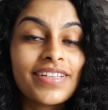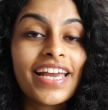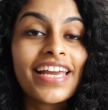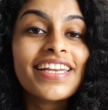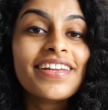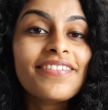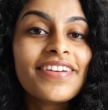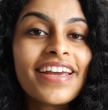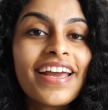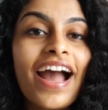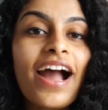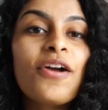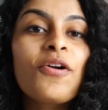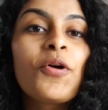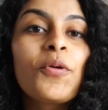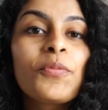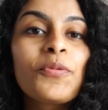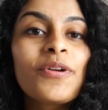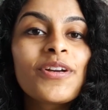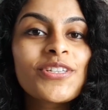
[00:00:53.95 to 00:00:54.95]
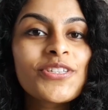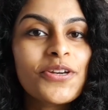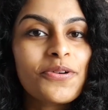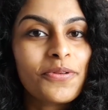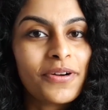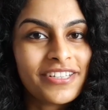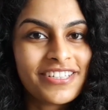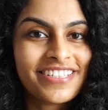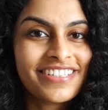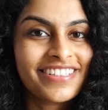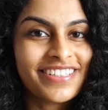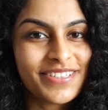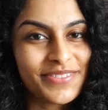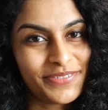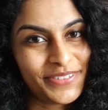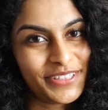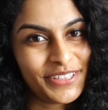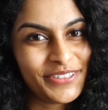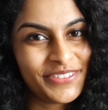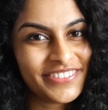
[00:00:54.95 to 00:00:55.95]
Anyway, I hope you enjoy watching this
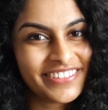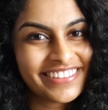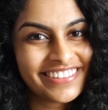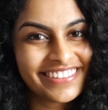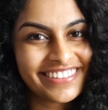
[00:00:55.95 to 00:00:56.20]
video.